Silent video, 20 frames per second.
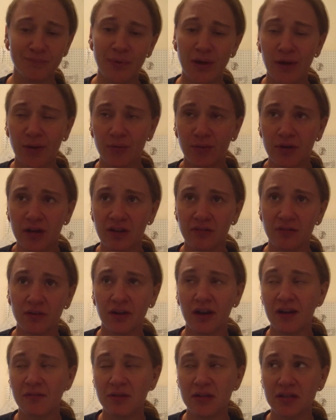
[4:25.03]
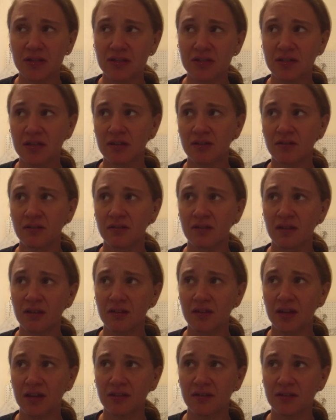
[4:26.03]
But whatever. I mean, it's a good
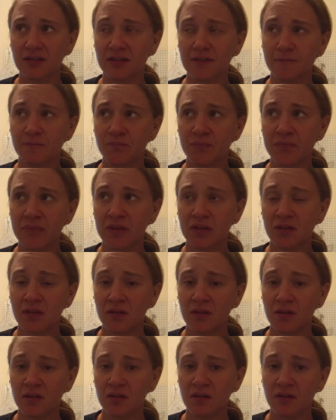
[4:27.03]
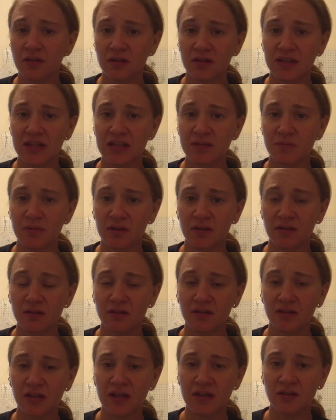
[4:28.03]
thing to keep a
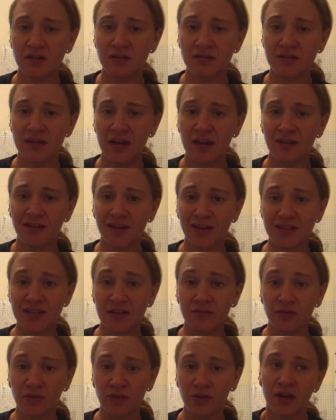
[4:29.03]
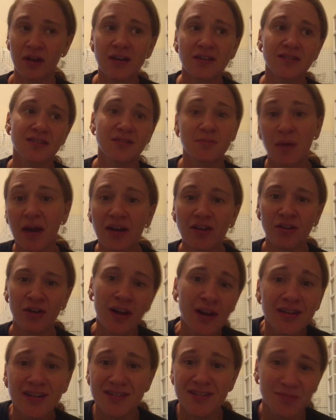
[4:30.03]
clean diet, except for it doesn't matter
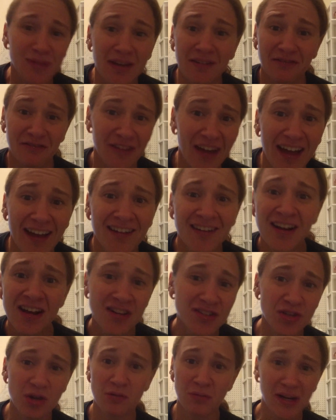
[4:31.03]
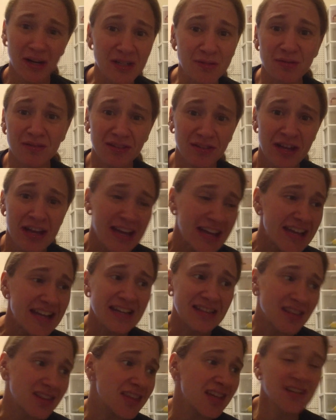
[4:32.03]
because I'm getting fat. So I might as well
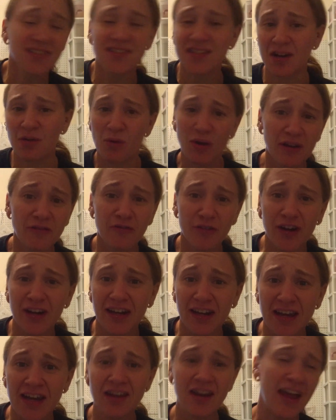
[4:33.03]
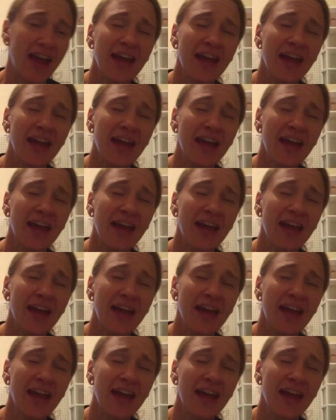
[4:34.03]
eat the things that I want to freaking eat.